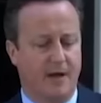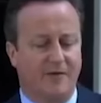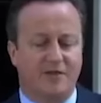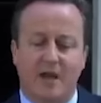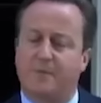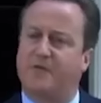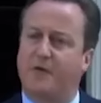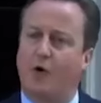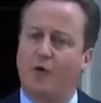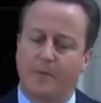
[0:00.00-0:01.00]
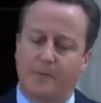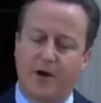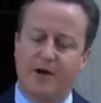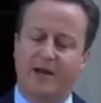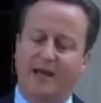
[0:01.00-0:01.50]
I've said before that
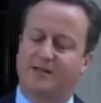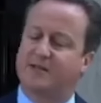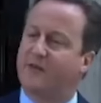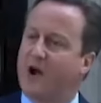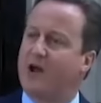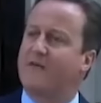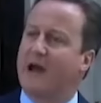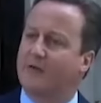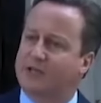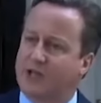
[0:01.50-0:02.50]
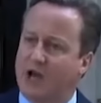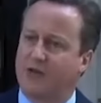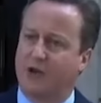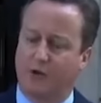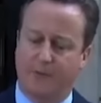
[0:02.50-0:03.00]
Britain can survive
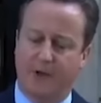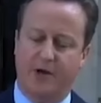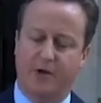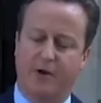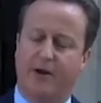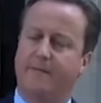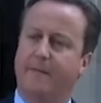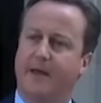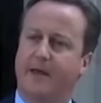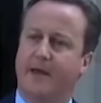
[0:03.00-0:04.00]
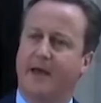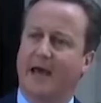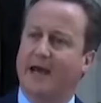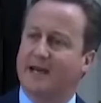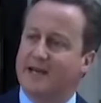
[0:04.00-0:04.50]
outside the European Union,
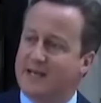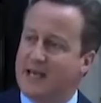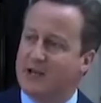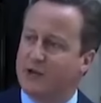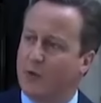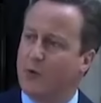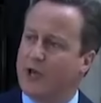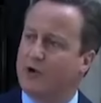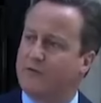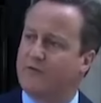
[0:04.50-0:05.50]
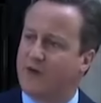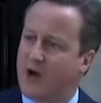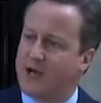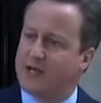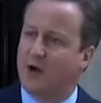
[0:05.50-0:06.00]
and indeed that we could
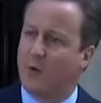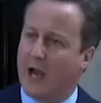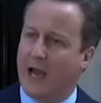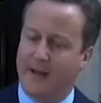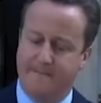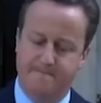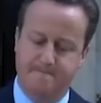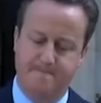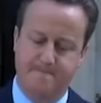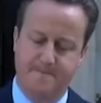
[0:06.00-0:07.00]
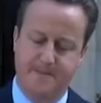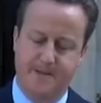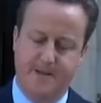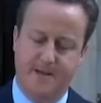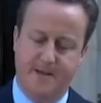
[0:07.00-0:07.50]
find a way.
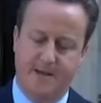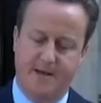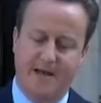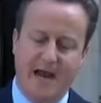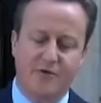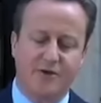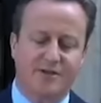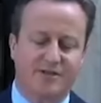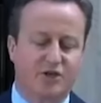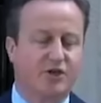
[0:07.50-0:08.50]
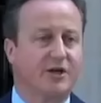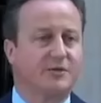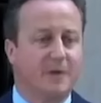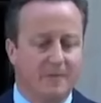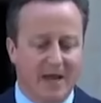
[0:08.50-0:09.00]
Now the decision
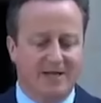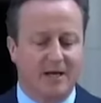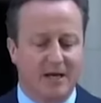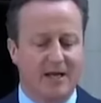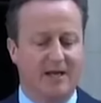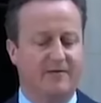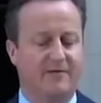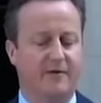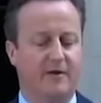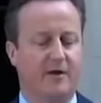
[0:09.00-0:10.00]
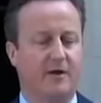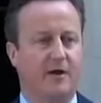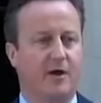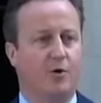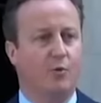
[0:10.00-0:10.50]
has been made to leave,
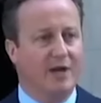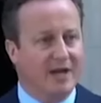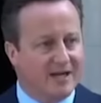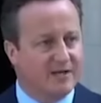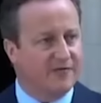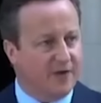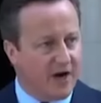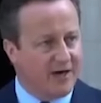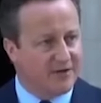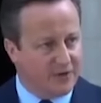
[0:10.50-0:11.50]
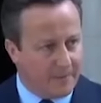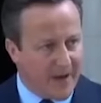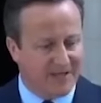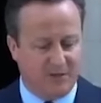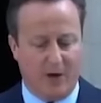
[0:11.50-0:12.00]
we need to find the
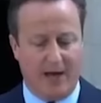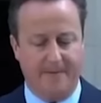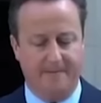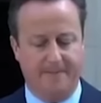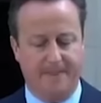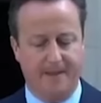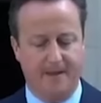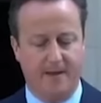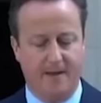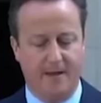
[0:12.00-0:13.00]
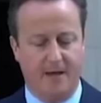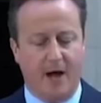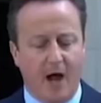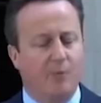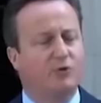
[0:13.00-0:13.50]
best way.
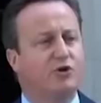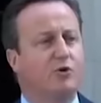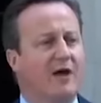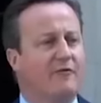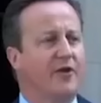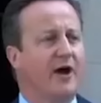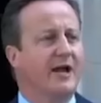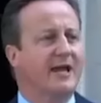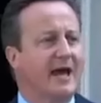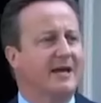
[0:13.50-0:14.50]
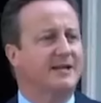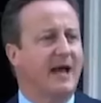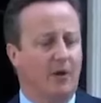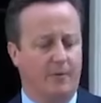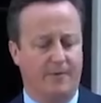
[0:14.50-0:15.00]
And I will do everything I can to
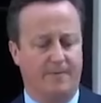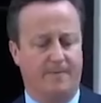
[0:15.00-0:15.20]
help.